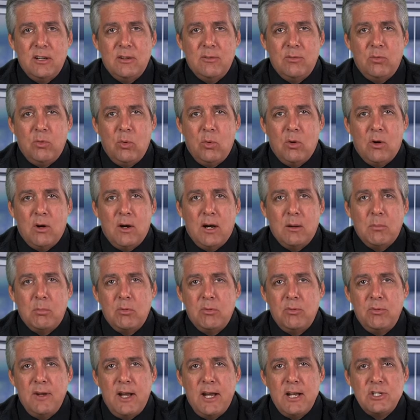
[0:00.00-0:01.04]
for our
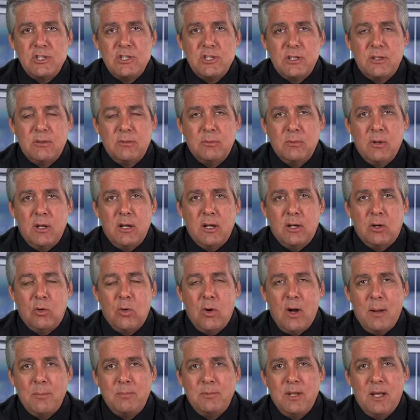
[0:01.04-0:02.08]
profession
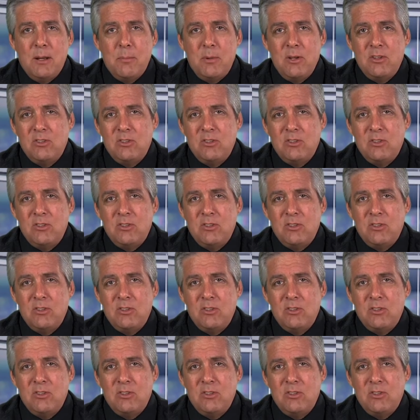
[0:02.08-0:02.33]
cropped up